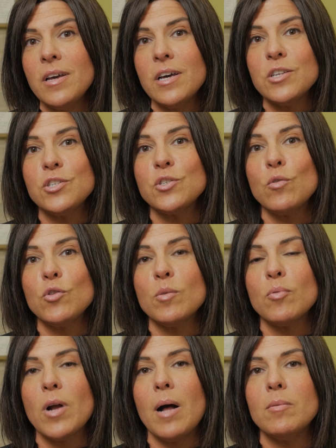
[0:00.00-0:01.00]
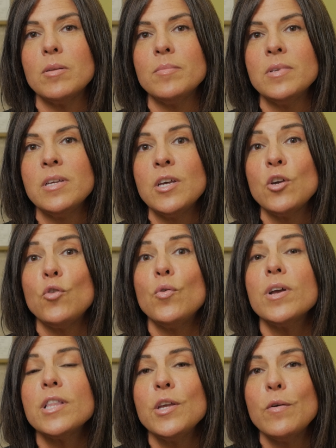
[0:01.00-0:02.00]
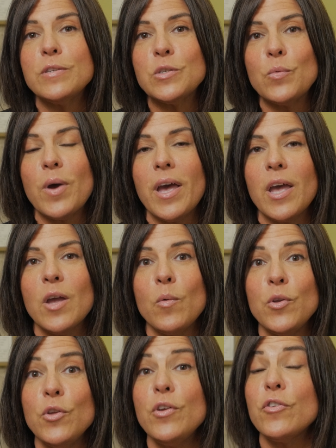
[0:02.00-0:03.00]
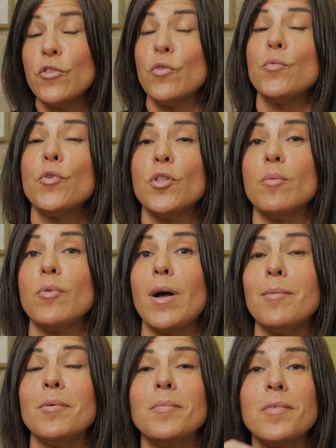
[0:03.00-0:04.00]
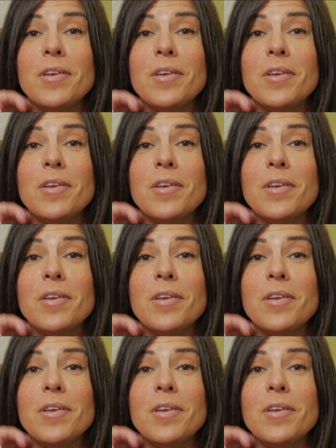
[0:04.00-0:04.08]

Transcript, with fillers: a shoulder problem quickly goes away when you get to the root of the problem